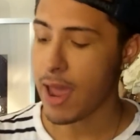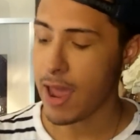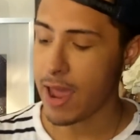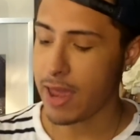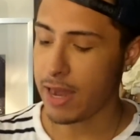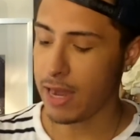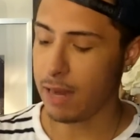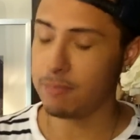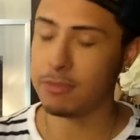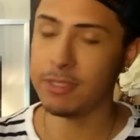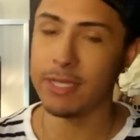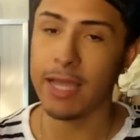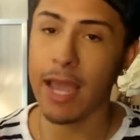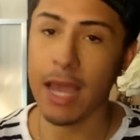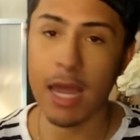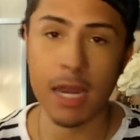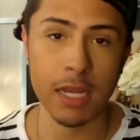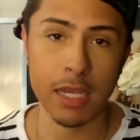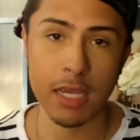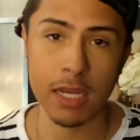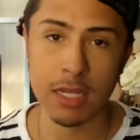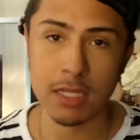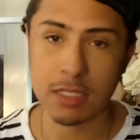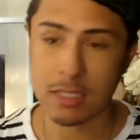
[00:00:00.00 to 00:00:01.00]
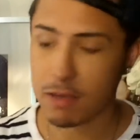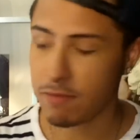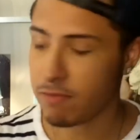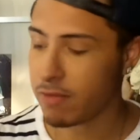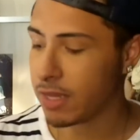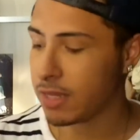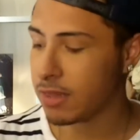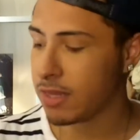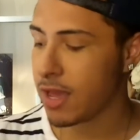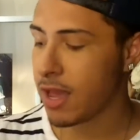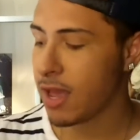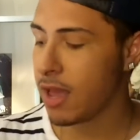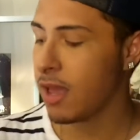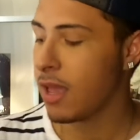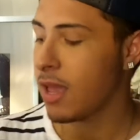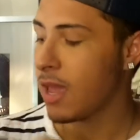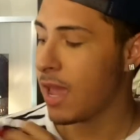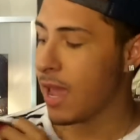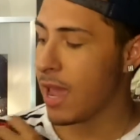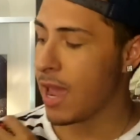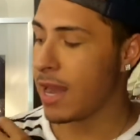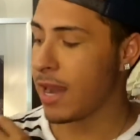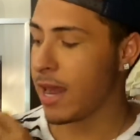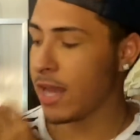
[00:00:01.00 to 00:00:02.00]
and I'm tanning and stuff like that.
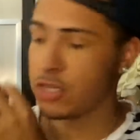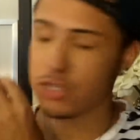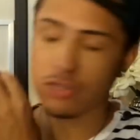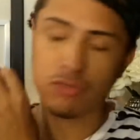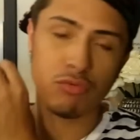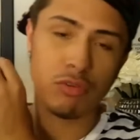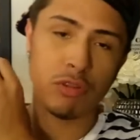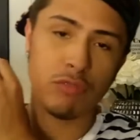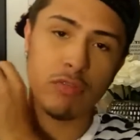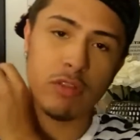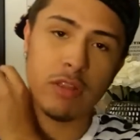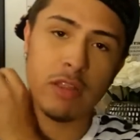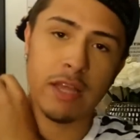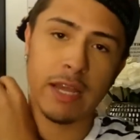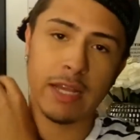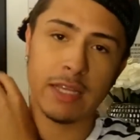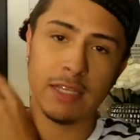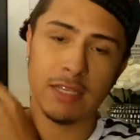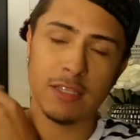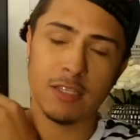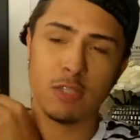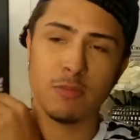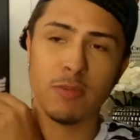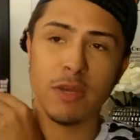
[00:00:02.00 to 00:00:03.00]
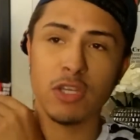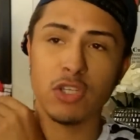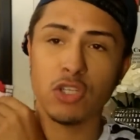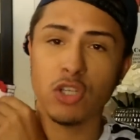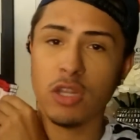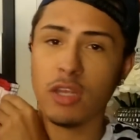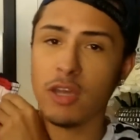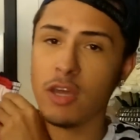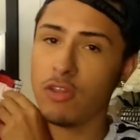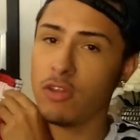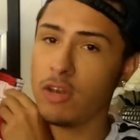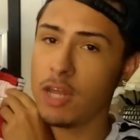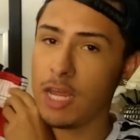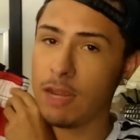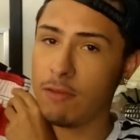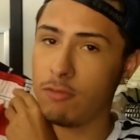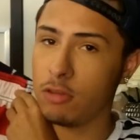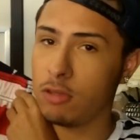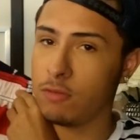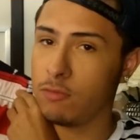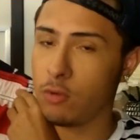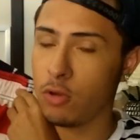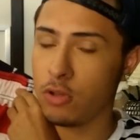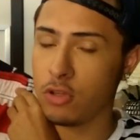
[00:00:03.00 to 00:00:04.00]
And I just really really like these, especially the other day
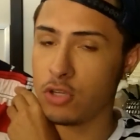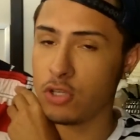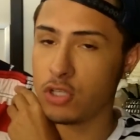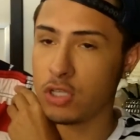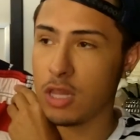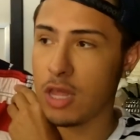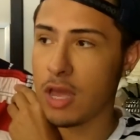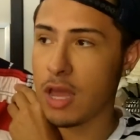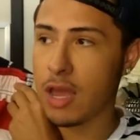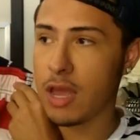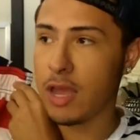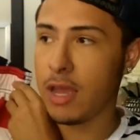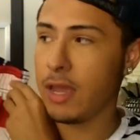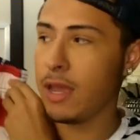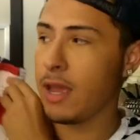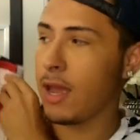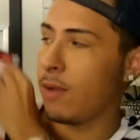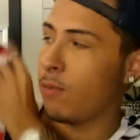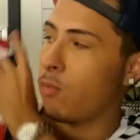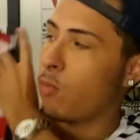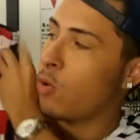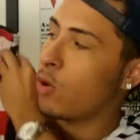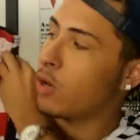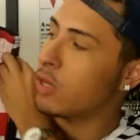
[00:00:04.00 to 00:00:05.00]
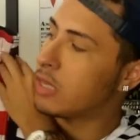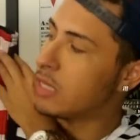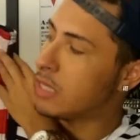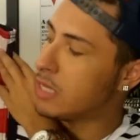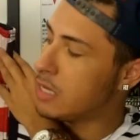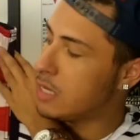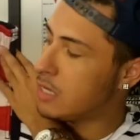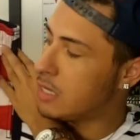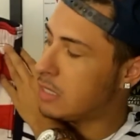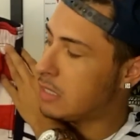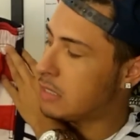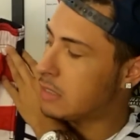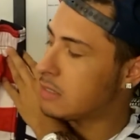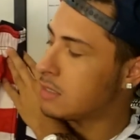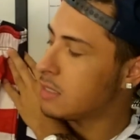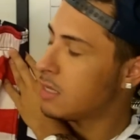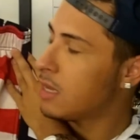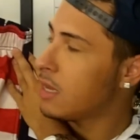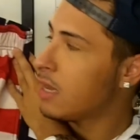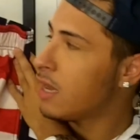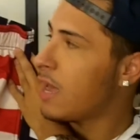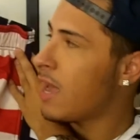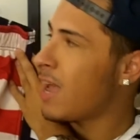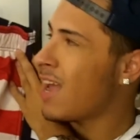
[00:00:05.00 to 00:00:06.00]
for the Fourth of July. I wore these,
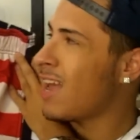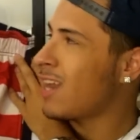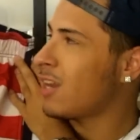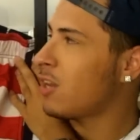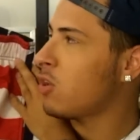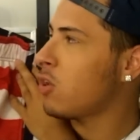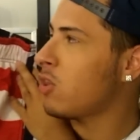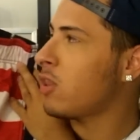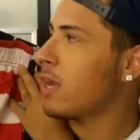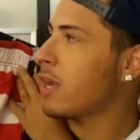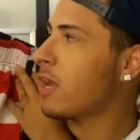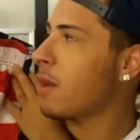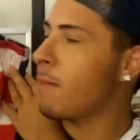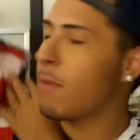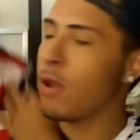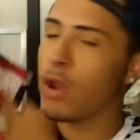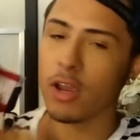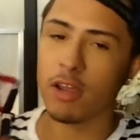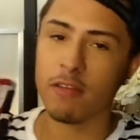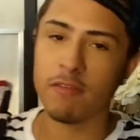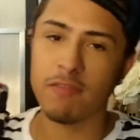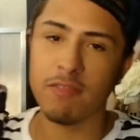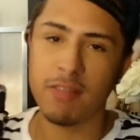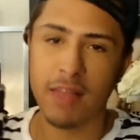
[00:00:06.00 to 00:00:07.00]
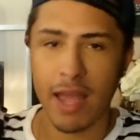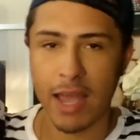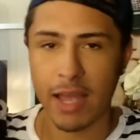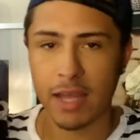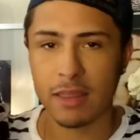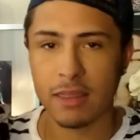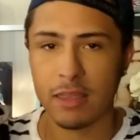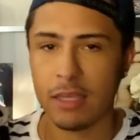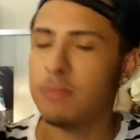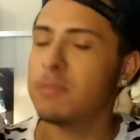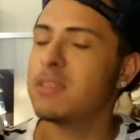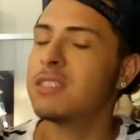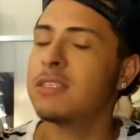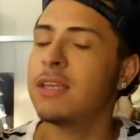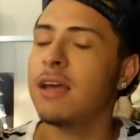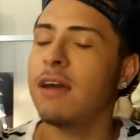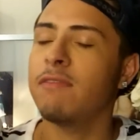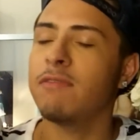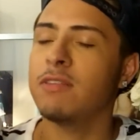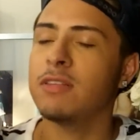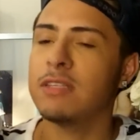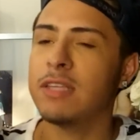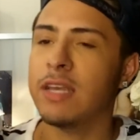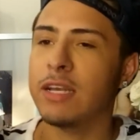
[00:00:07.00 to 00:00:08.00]
and you know like American flag theme
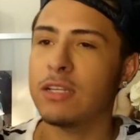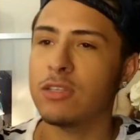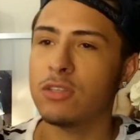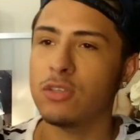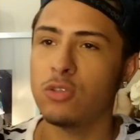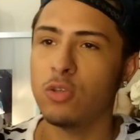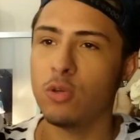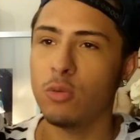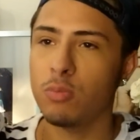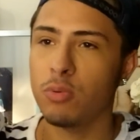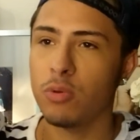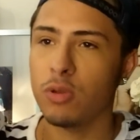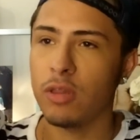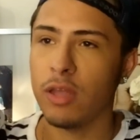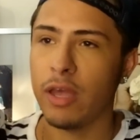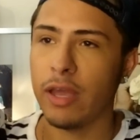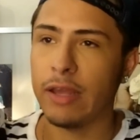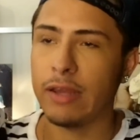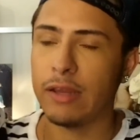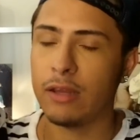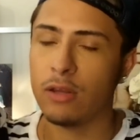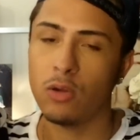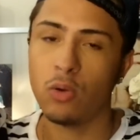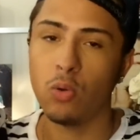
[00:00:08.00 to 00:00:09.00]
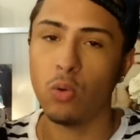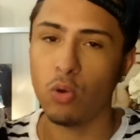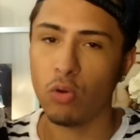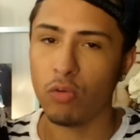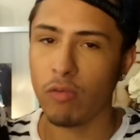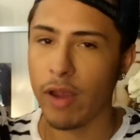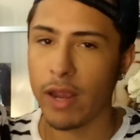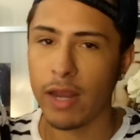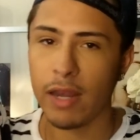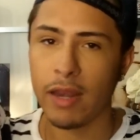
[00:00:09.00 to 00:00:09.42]
stuff is like super like cool